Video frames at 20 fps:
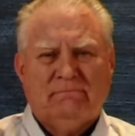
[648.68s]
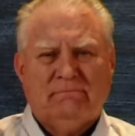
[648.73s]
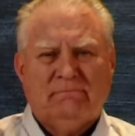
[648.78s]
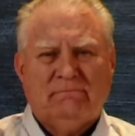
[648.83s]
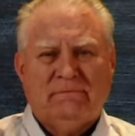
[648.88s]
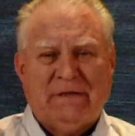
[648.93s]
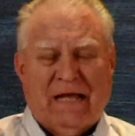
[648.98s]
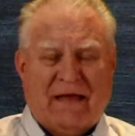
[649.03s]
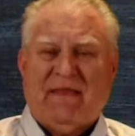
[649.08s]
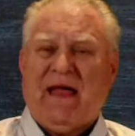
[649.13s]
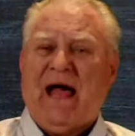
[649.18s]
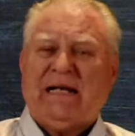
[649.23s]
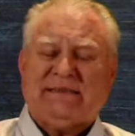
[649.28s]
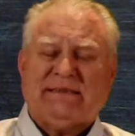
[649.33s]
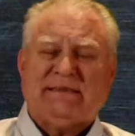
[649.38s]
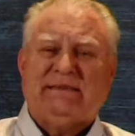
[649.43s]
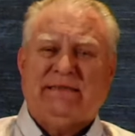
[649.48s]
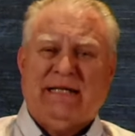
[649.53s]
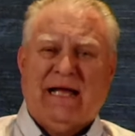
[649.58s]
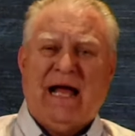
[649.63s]
Now
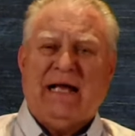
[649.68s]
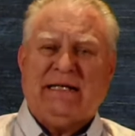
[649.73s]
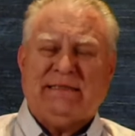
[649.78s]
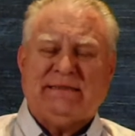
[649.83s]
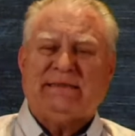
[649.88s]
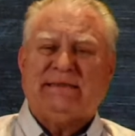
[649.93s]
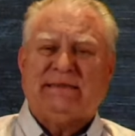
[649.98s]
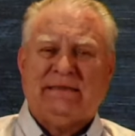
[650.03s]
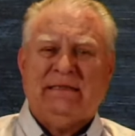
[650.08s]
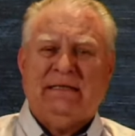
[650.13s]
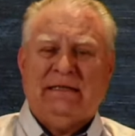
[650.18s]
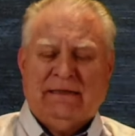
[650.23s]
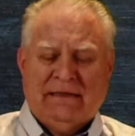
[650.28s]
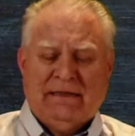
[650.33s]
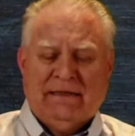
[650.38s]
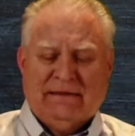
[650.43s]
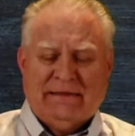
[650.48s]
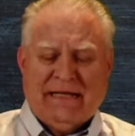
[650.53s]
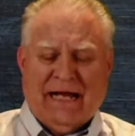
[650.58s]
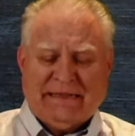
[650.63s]
that's that's
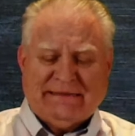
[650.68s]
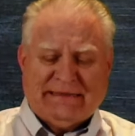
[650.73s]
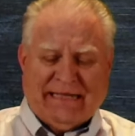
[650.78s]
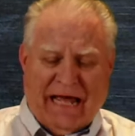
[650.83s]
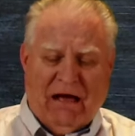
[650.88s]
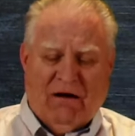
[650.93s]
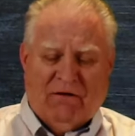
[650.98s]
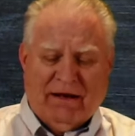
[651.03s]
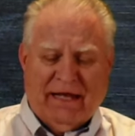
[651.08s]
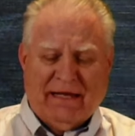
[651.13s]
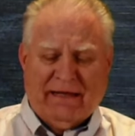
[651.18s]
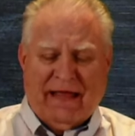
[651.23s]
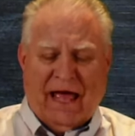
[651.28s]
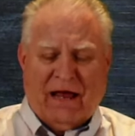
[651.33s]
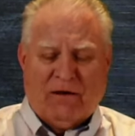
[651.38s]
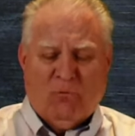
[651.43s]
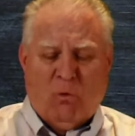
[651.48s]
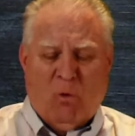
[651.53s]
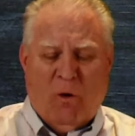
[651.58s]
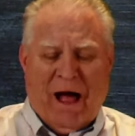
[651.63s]
that's counting
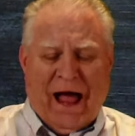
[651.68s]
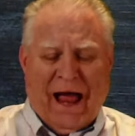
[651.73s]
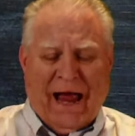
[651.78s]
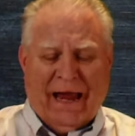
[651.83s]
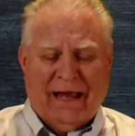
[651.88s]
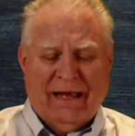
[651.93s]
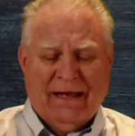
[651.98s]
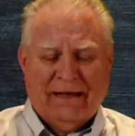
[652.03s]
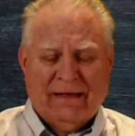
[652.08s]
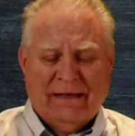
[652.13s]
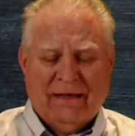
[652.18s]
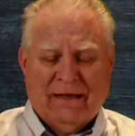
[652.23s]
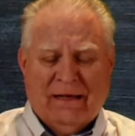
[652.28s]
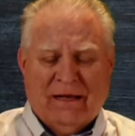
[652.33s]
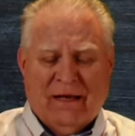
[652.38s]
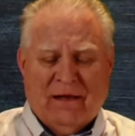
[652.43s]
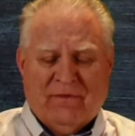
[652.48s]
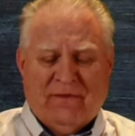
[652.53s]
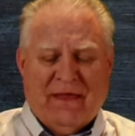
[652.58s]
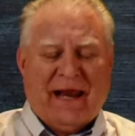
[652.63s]
that why?
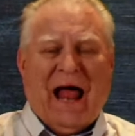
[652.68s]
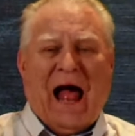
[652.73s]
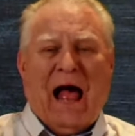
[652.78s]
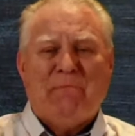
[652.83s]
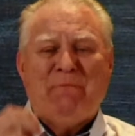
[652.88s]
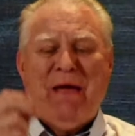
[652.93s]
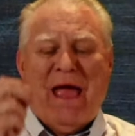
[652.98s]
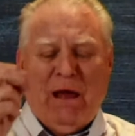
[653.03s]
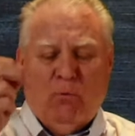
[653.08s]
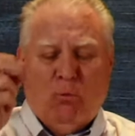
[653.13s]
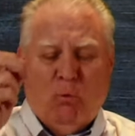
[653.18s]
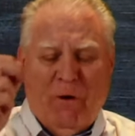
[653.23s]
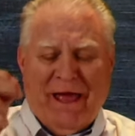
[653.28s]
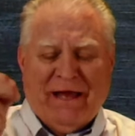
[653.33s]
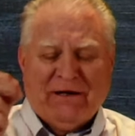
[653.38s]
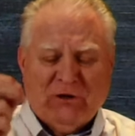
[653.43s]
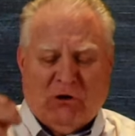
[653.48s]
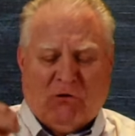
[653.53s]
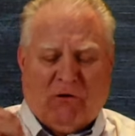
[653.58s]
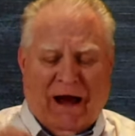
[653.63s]
That I may
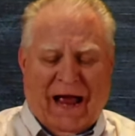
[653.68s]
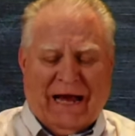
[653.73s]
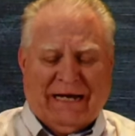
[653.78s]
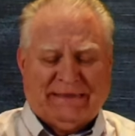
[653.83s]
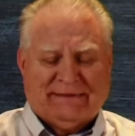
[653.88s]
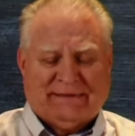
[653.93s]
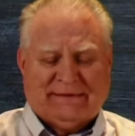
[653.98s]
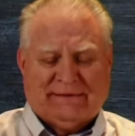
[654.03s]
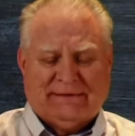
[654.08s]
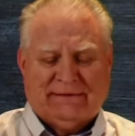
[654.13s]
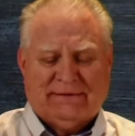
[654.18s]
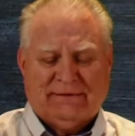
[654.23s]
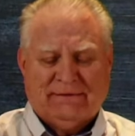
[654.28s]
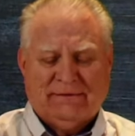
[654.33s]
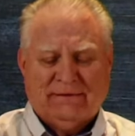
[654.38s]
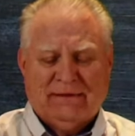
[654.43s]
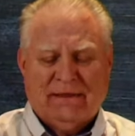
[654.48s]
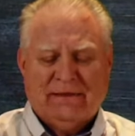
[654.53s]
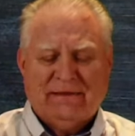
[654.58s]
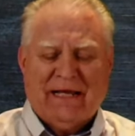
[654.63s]
win Christ,
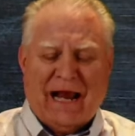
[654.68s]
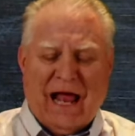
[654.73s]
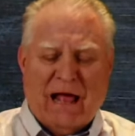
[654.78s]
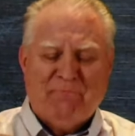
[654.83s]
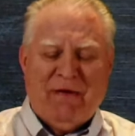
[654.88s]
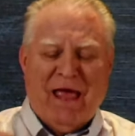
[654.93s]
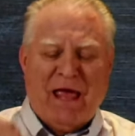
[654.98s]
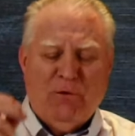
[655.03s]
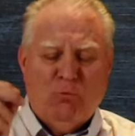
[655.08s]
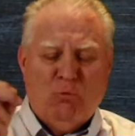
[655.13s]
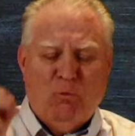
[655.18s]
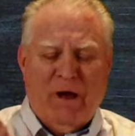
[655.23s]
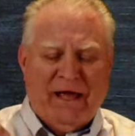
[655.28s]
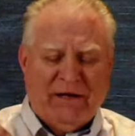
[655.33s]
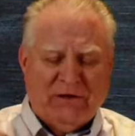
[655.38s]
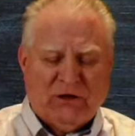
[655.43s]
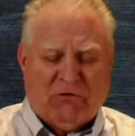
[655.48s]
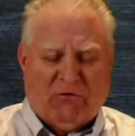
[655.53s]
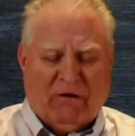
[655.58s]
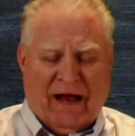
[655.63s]
that I may
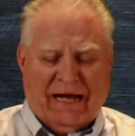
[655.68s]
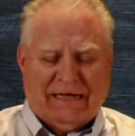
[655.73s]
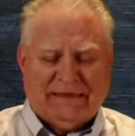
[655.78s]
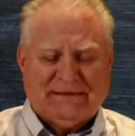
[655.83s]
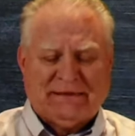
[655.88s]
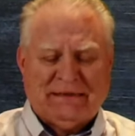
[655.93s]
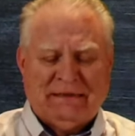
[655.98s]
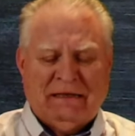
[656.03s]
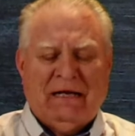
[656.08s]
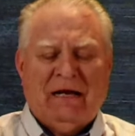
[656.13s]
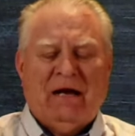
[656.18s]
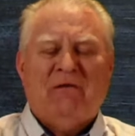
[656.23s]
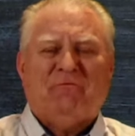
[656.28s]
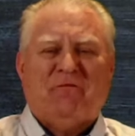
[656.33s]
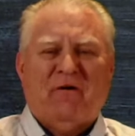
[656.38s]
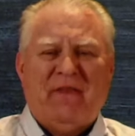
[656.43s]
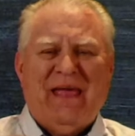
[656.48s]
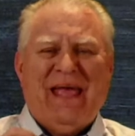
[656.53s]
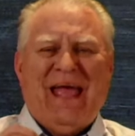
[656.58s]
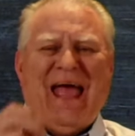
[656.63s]
win Christ
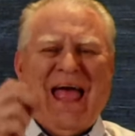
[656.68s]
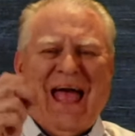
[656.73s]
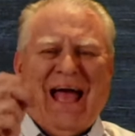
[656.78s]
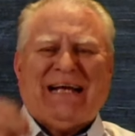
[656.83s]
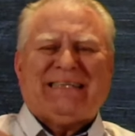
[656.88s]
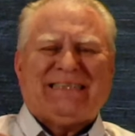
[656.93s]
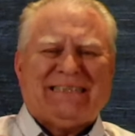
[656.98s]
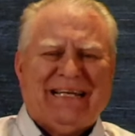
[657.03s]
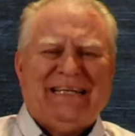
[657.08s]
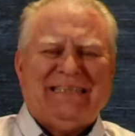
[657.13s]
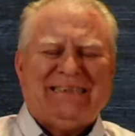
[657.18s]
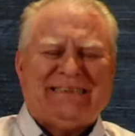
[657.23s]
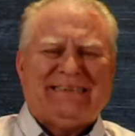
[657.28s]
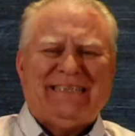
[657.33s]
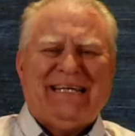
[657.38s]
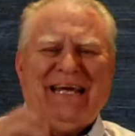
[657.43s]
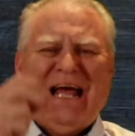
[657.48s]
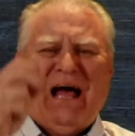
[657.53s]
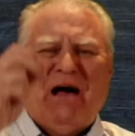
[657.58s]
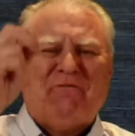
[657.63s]
for the
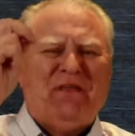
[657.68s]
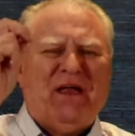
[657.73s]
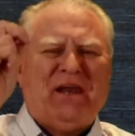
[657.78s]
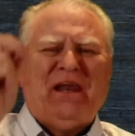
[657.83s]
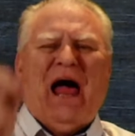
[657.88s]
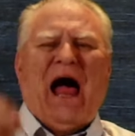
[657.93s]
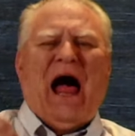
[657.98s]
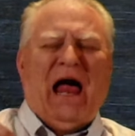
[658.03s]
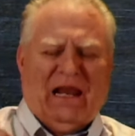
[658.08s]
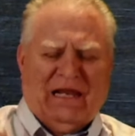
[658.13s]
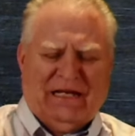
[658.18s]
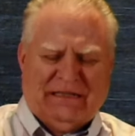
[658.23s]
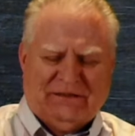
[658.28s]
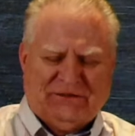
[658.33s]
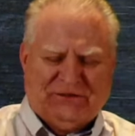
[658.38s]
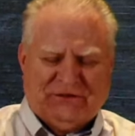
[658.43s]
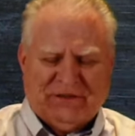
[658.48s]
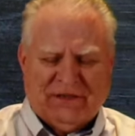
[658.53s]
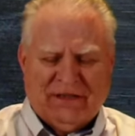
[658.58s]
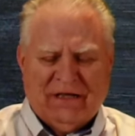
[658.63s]
excellency of the
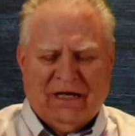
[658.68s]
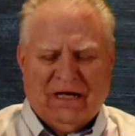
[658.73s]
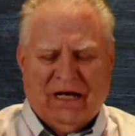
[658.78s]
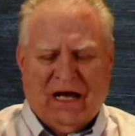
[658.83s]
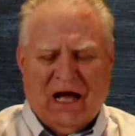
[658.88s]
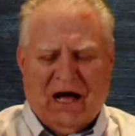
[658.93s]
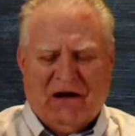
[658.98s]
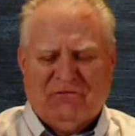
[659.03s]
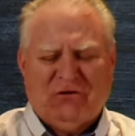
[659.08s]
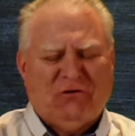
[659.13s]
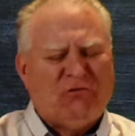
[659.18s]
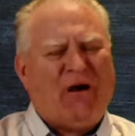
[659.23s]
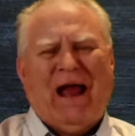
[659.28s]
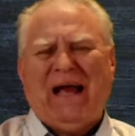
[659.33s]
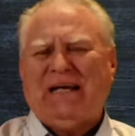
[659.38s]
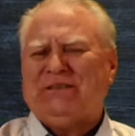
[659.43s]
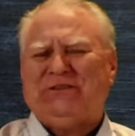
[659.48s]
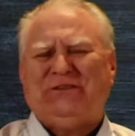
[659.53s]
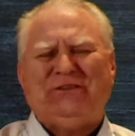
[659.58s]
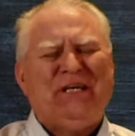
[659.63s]
knowledge of
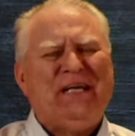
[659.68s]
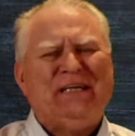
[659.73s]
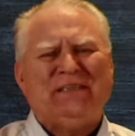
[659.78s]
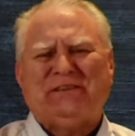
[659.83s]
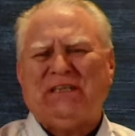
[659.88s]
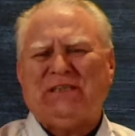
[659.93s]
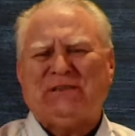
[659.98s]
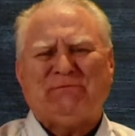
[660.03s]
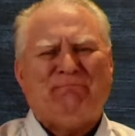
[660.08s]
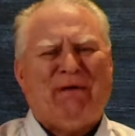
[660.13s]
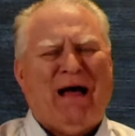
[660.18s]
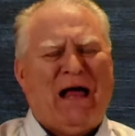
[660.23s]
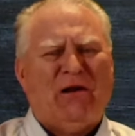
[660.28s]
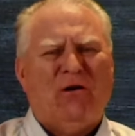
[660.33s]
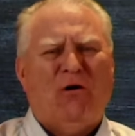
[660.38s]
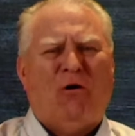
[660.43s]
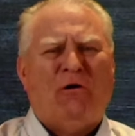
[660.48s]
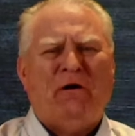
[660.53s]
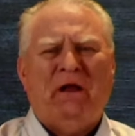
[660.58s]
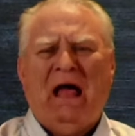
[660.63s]
Christ Jesus my
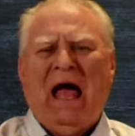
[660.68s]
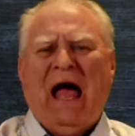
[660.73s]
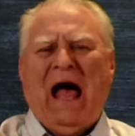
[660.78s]
Lord.